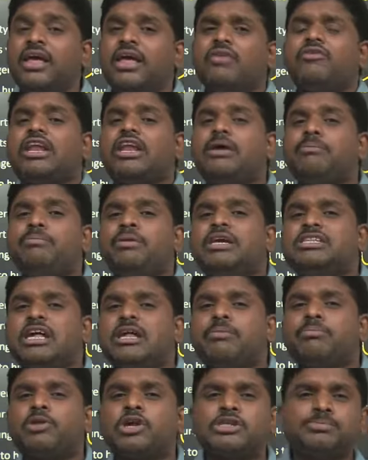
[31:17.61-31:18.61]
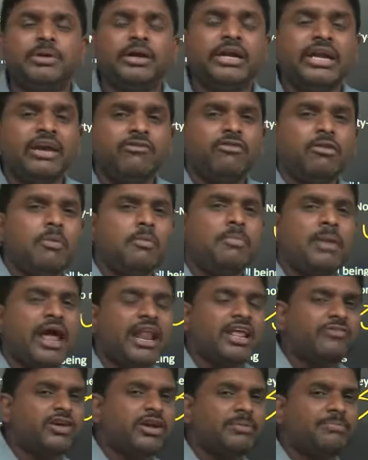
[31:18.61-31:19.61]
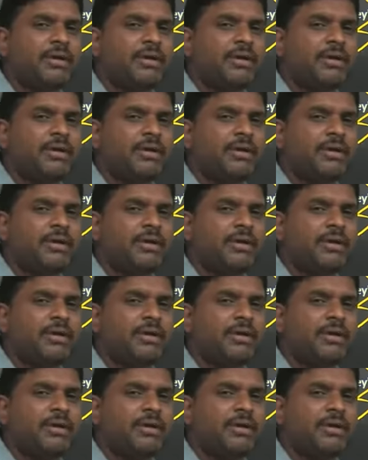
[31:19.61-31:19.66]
When I am peace and prosperity, I will be planning for